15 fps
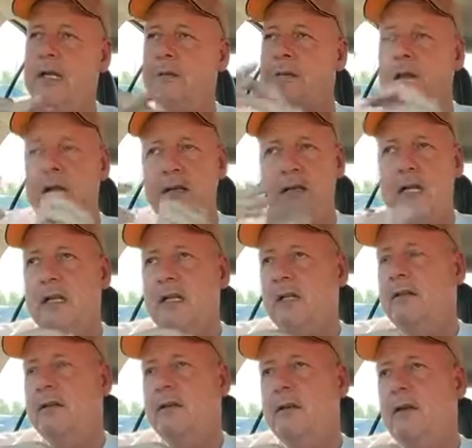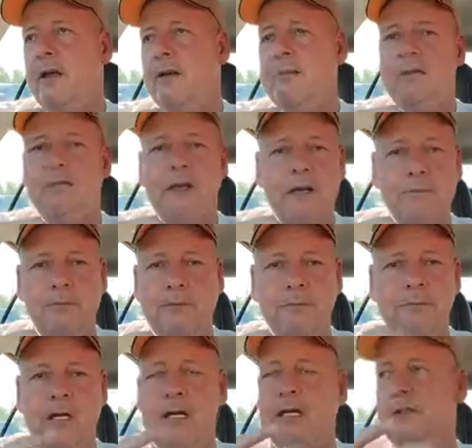I'm not
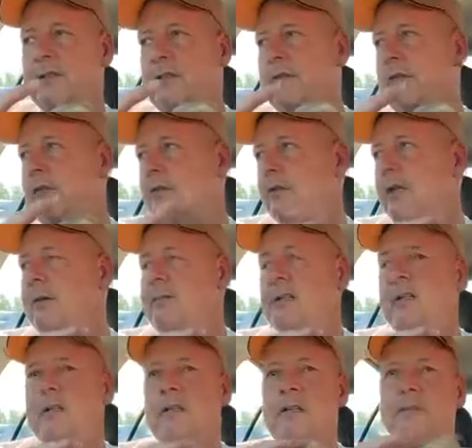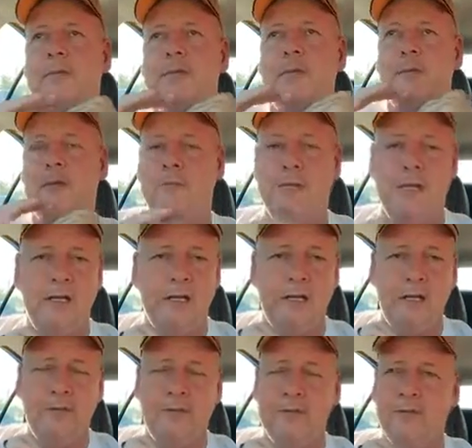putting miles into the treadmill. I'm not
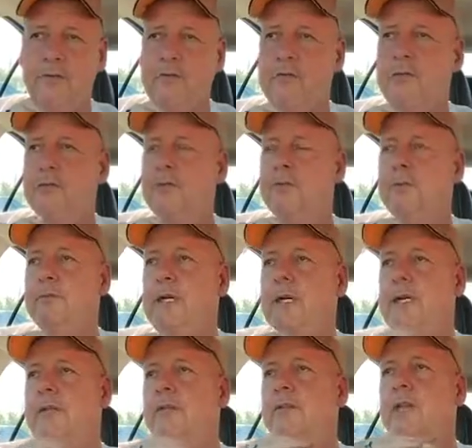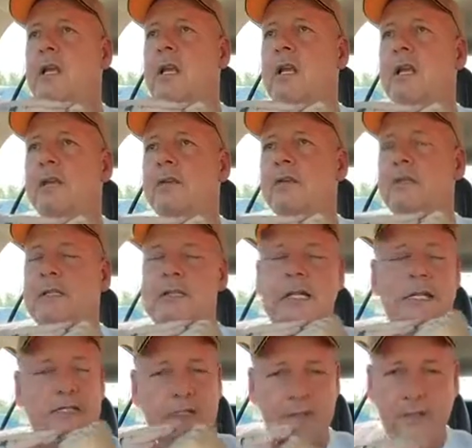up on trail doing miles. Certainly
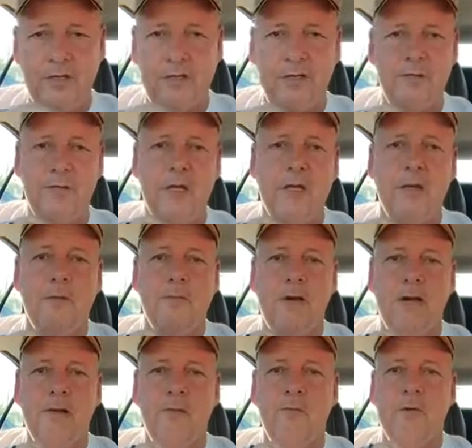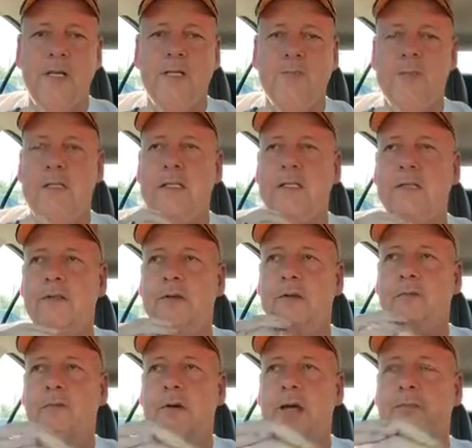not at the gym pounding weights, because
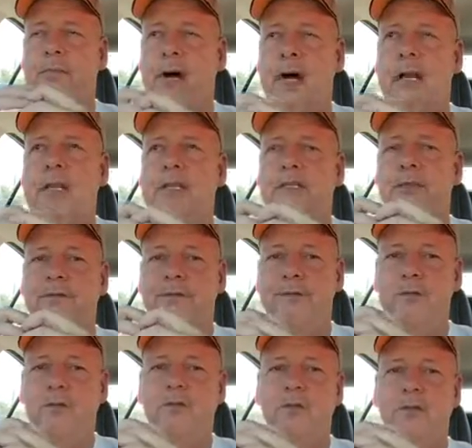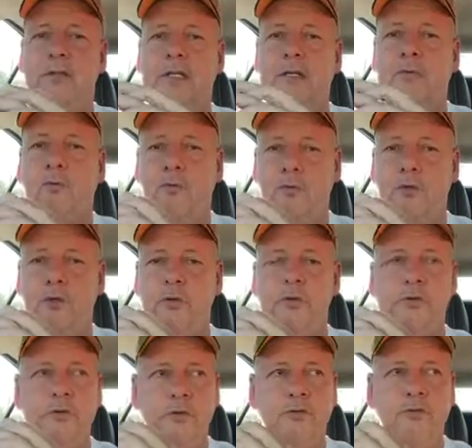my body is efficiently
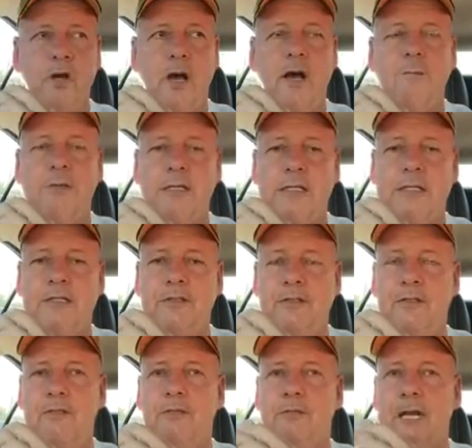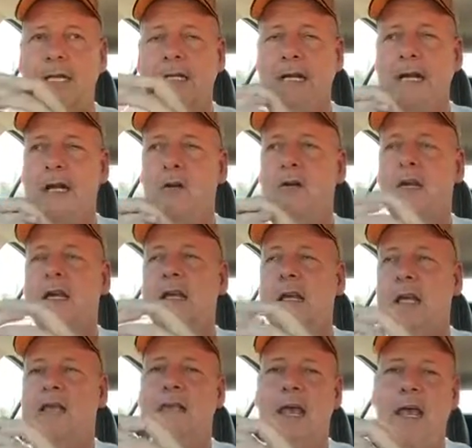doing the job it needs to do right now,
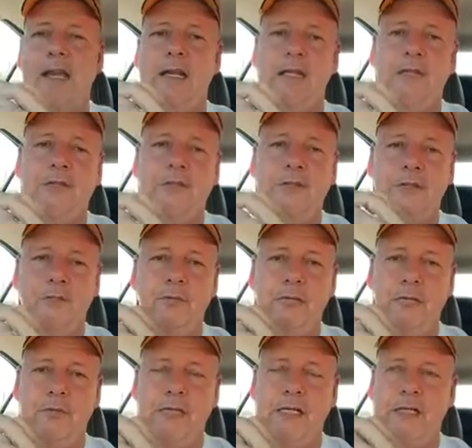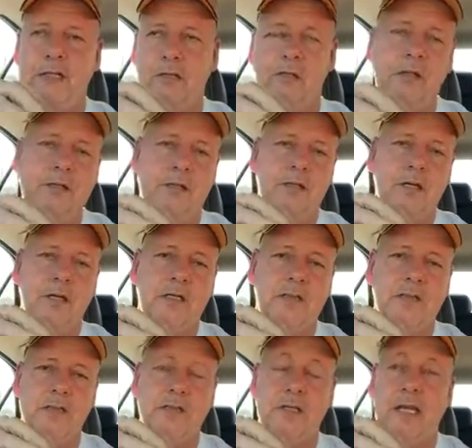and that is to eliminate the weight and
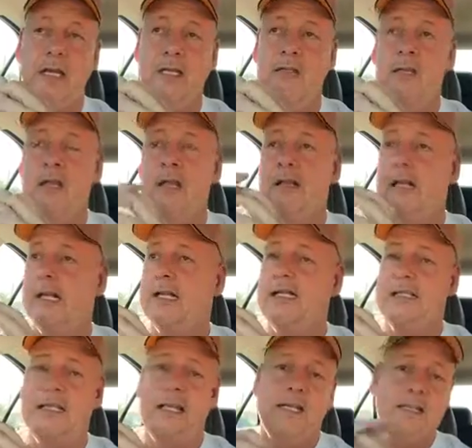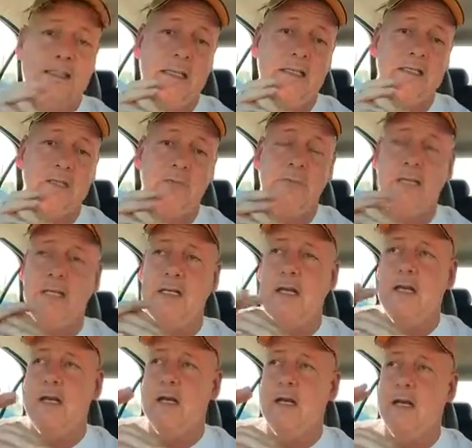toxins. And like I said, it's not just me.
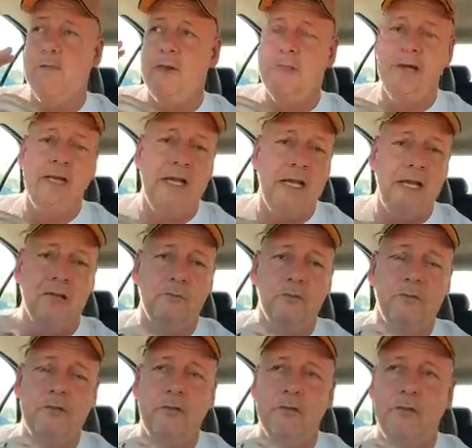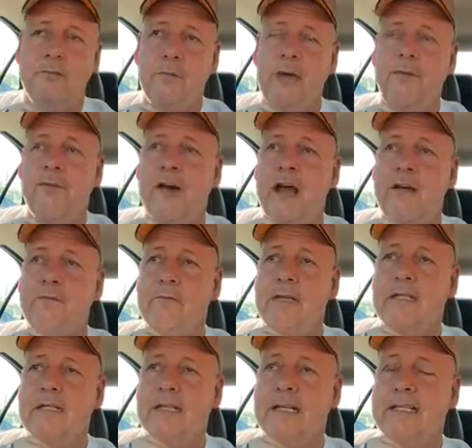My buddy Hannibal's been doing it for about 5
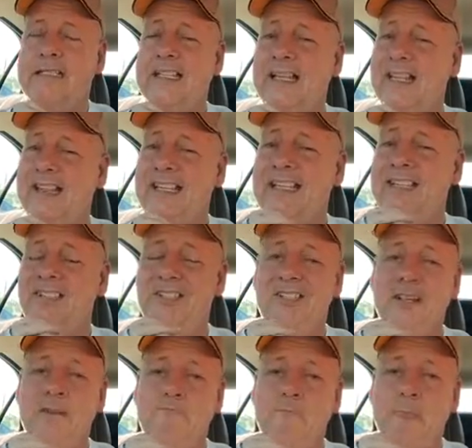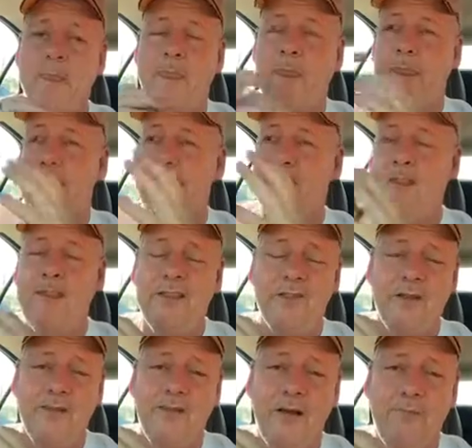weeks, and like I said, I think he's
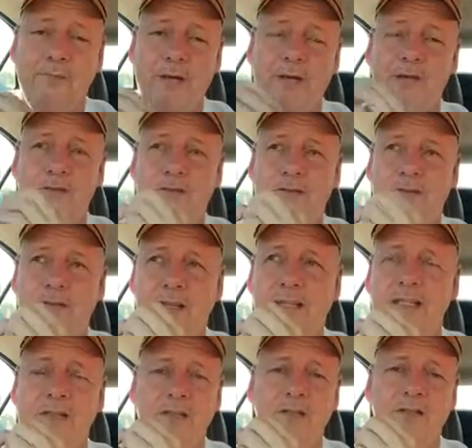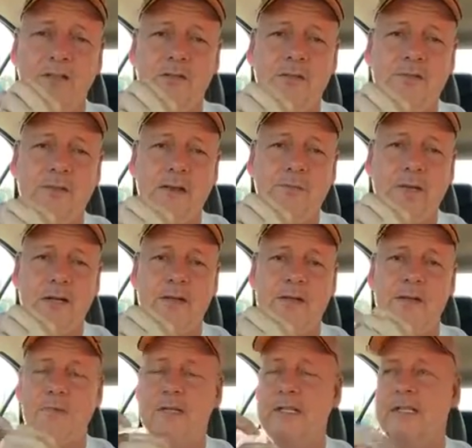35 pounds. I think he's at least 35 pounds
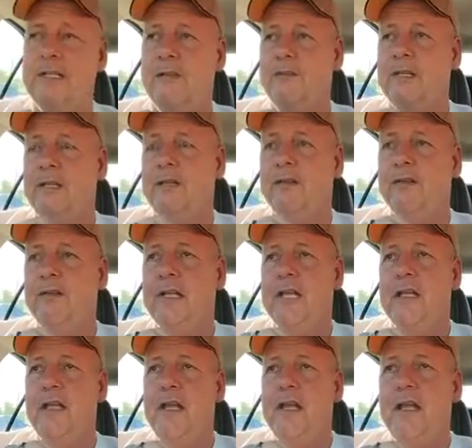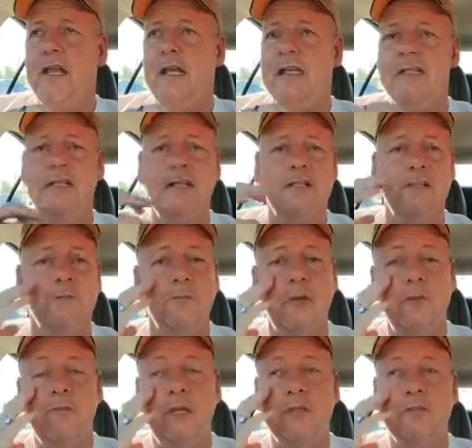is what he sent me the other day. And he's got some
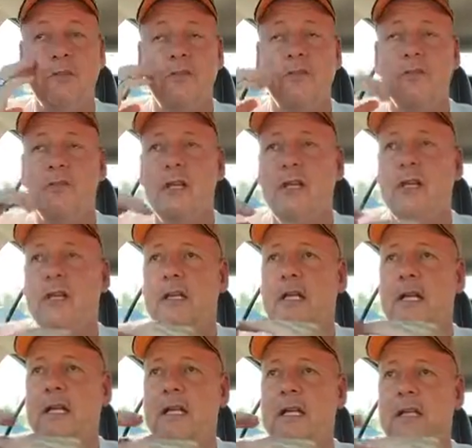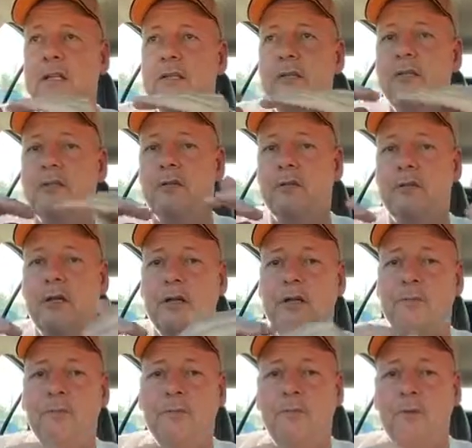great pictures and kind of his
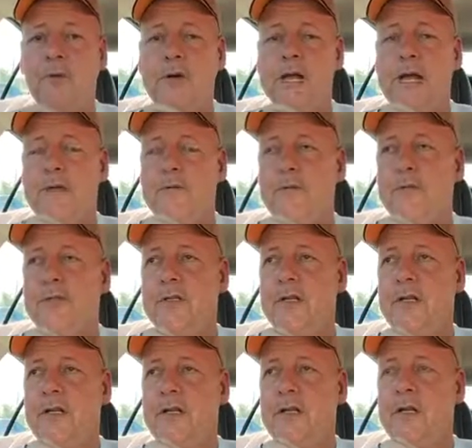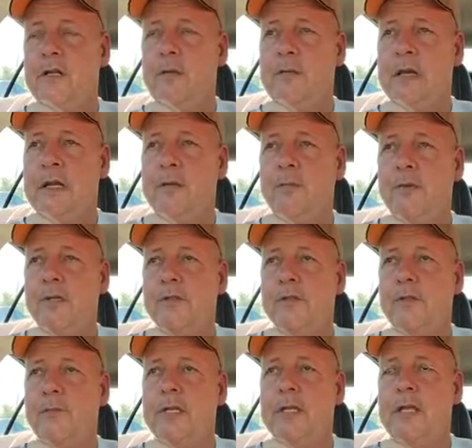before and afters and an intermediate
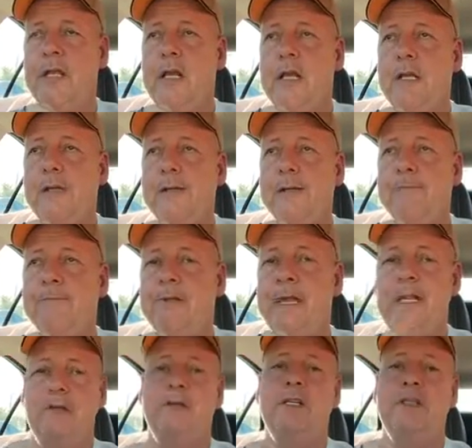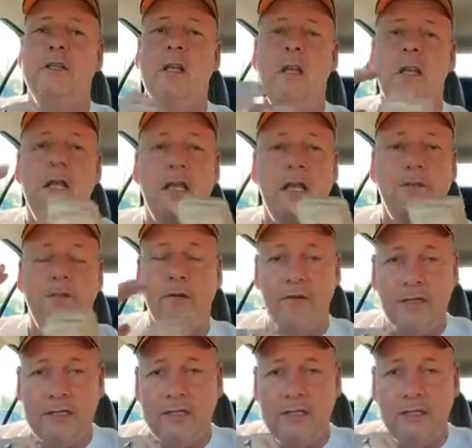picture. But anyways, if you're
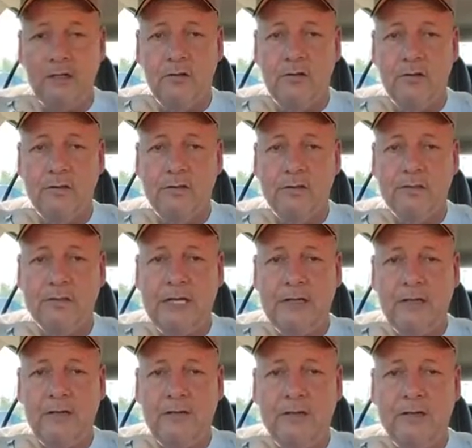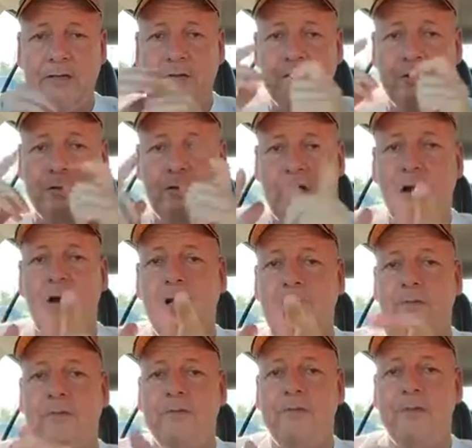looking at going to get healthy this year,
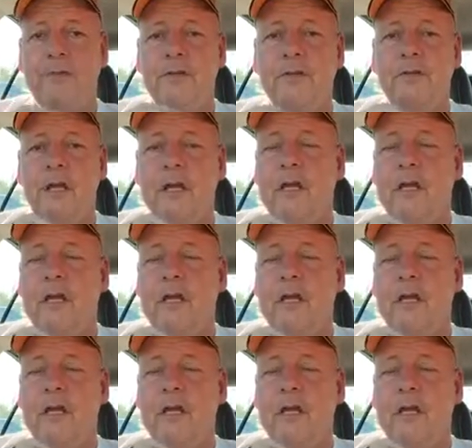awesome for you.